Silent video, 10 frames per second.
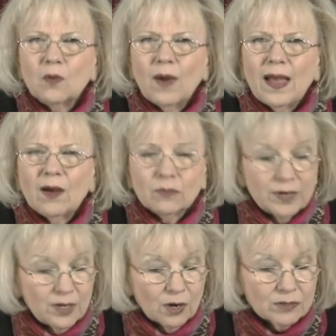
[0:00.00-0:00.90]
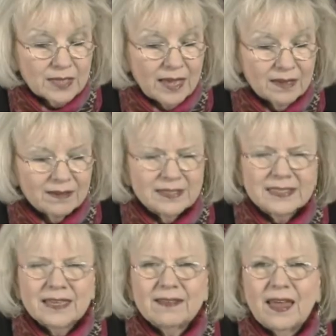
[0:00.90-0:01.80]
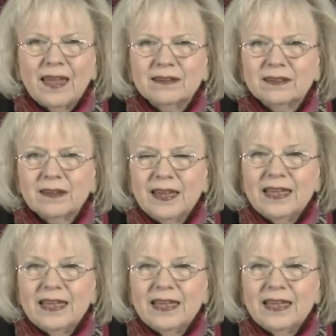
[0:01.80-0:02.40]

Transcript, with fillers: Wow, read Hosea and see that.